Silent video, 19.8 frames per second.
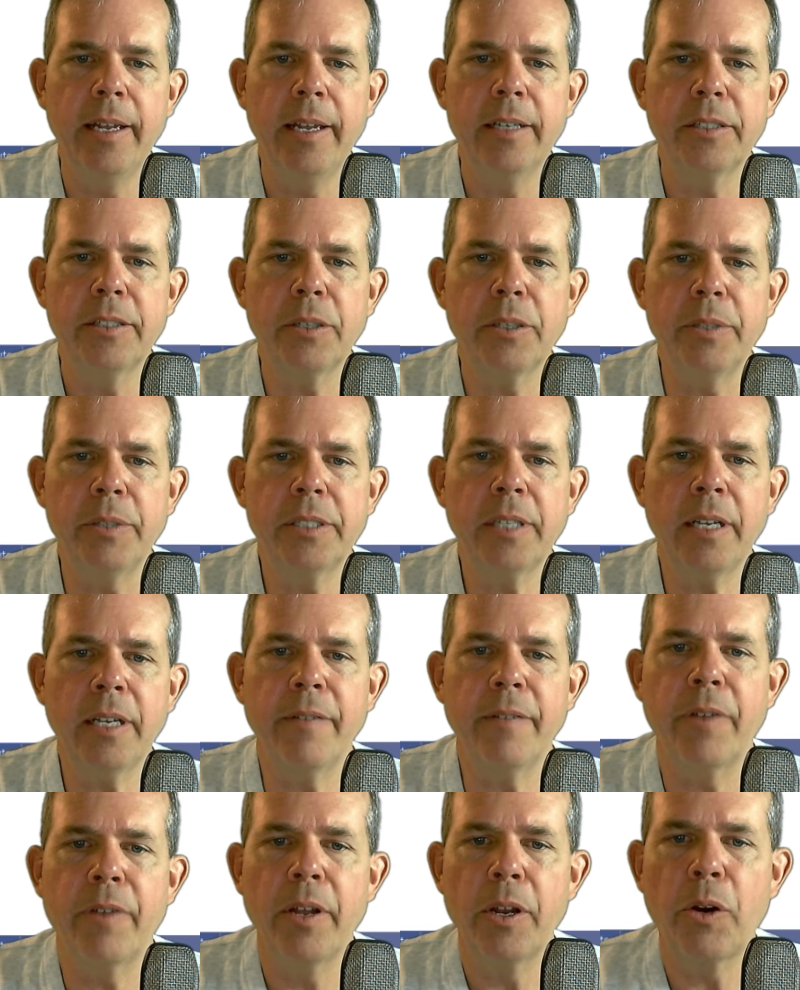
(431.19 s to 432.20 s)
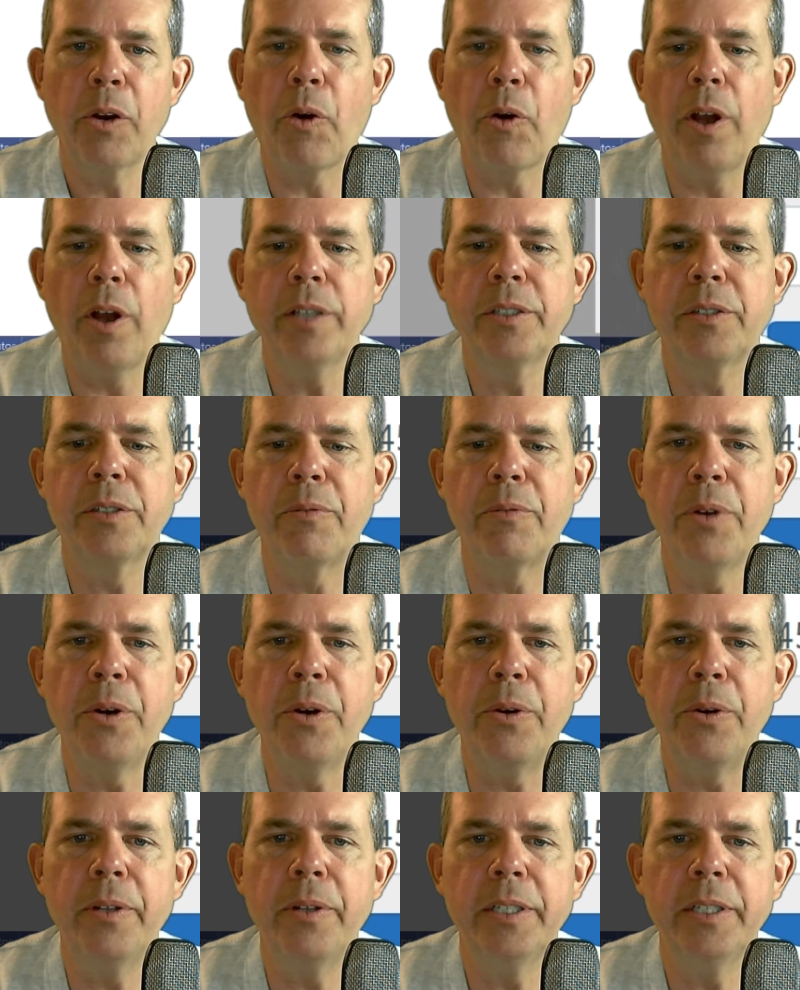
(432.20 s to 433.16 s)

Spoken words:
So instead of cross the road,